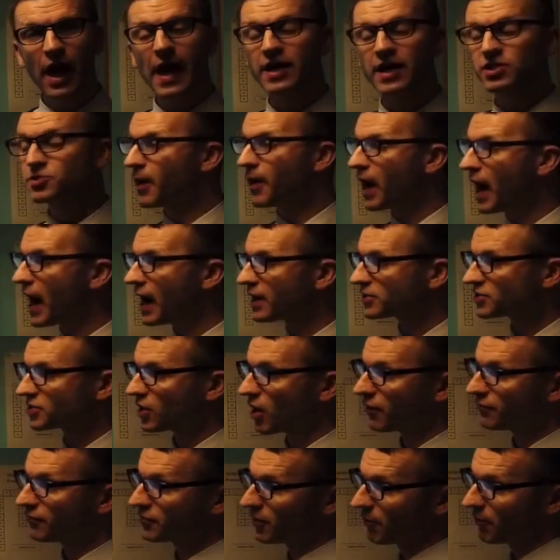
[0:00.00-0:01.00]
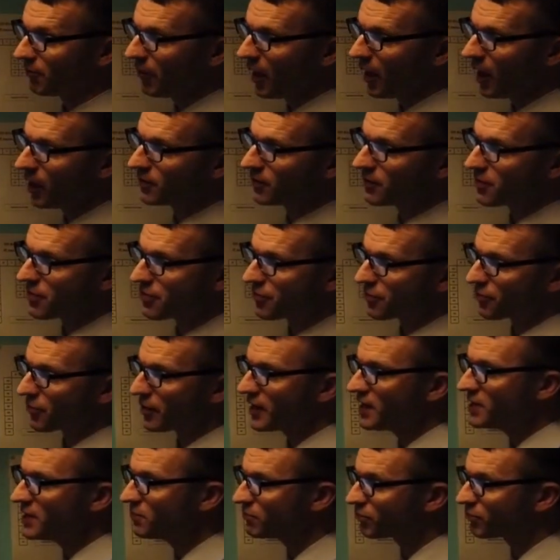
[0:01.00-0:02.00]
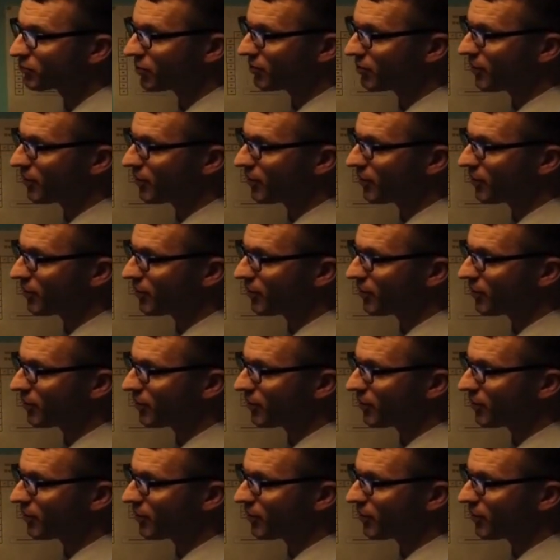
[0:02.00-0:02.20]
as part of Component 3,